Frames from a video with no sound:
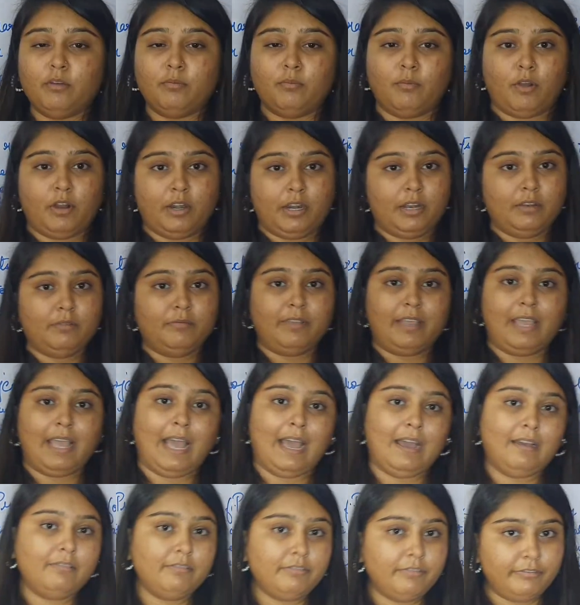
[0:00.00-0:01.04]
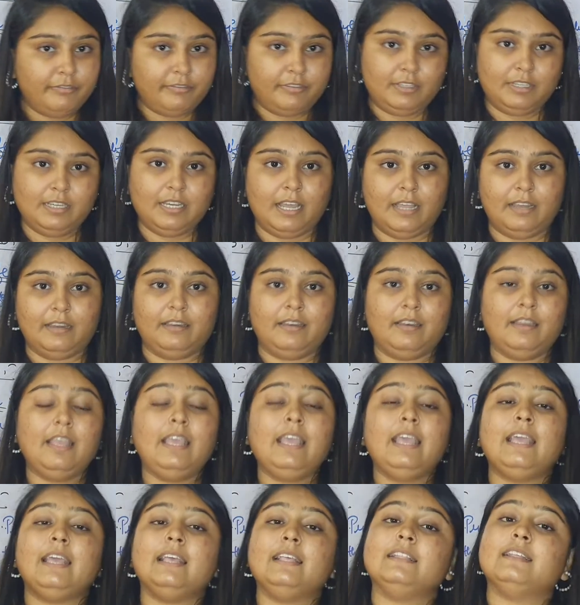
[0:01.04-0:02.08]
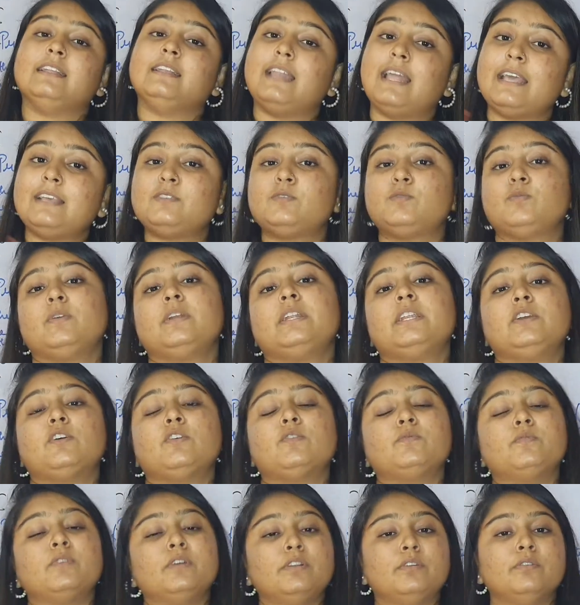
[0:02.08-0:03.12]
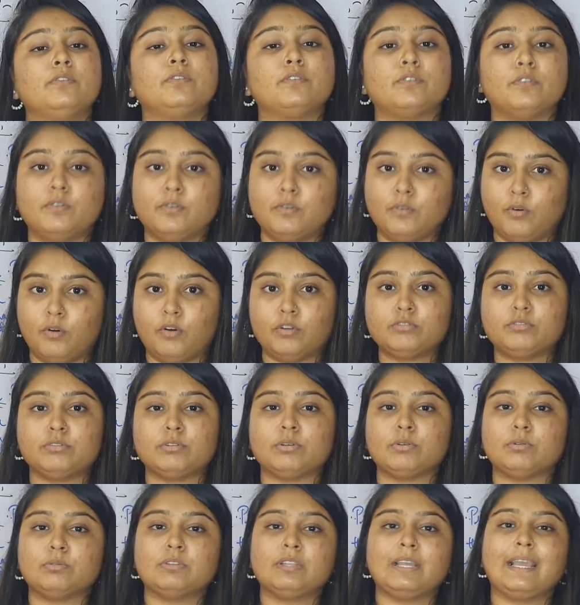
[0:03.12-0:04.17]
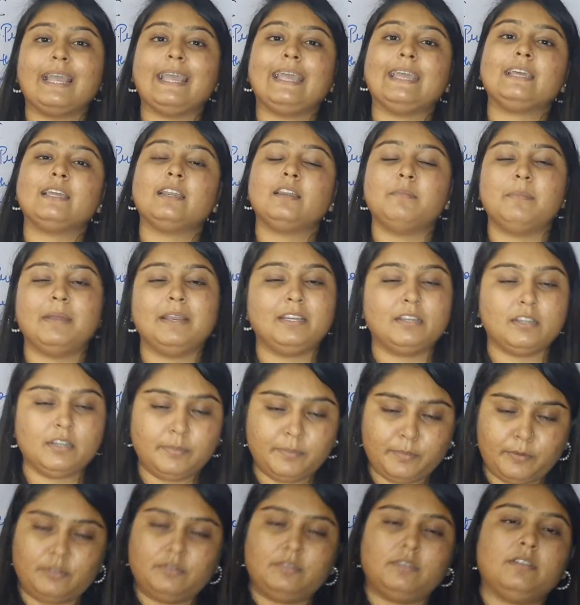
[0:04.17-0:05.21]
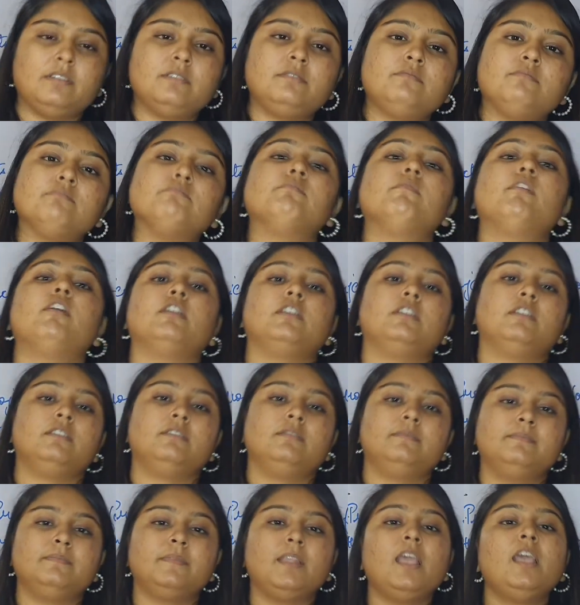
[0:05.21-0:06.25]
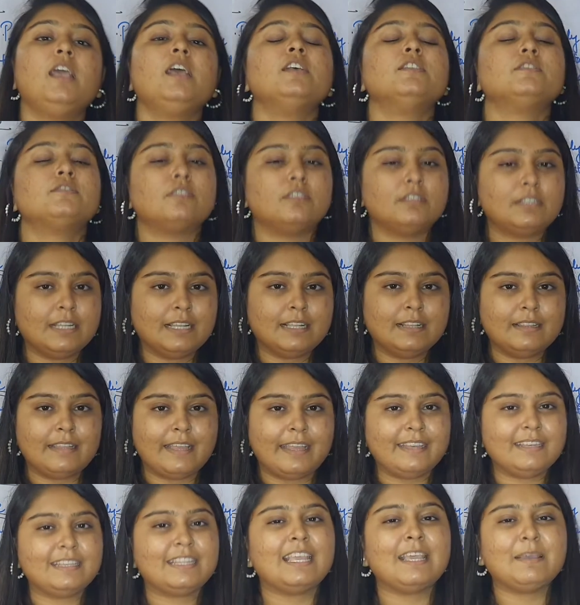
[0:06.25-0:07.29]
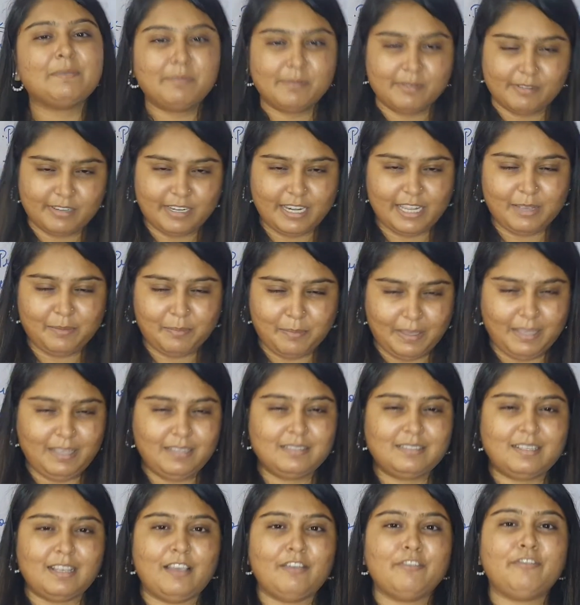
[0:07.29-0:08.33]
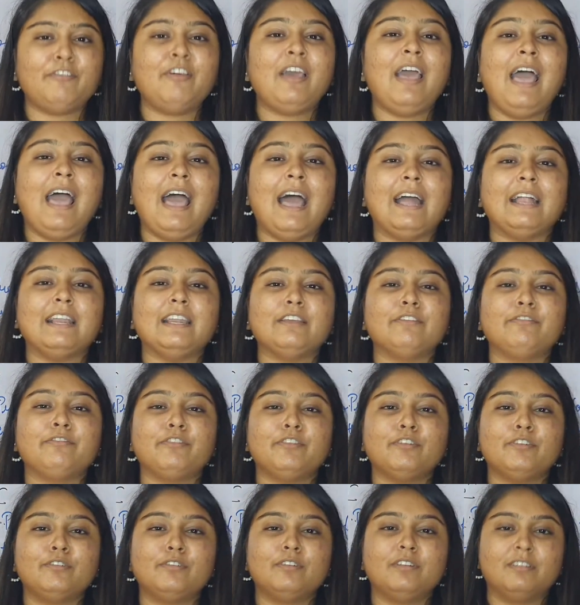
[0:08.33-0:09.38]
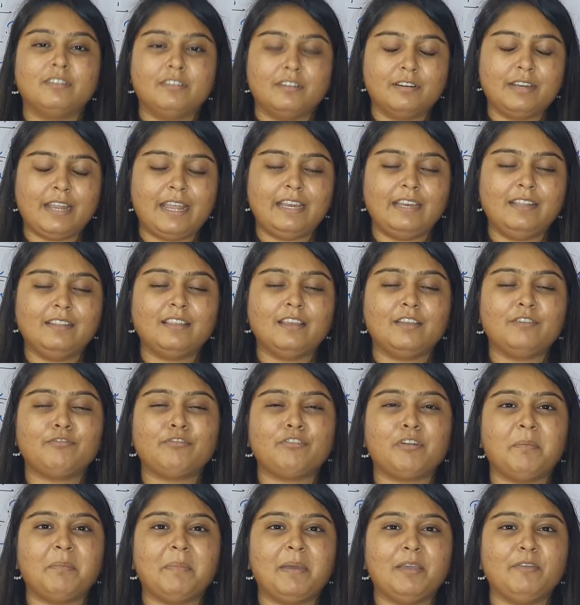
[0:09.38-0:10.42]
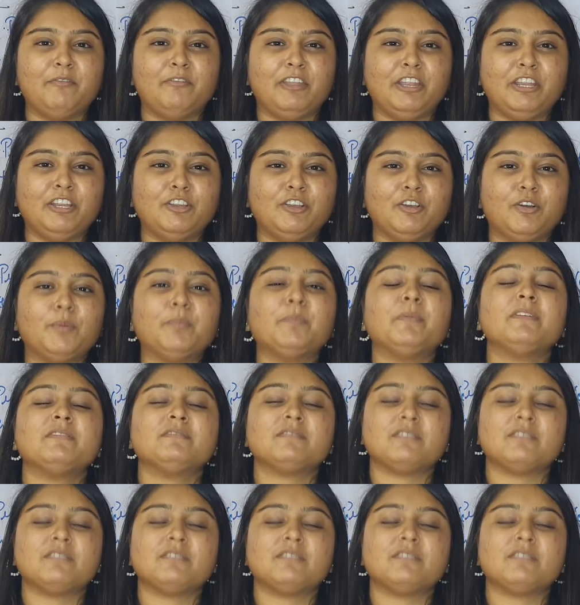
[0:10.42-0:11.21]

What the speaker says: model, we have done. In the next video, we'll go through the incremental process model. So till then, keep learning, be safe, and if you learn anything from my video, please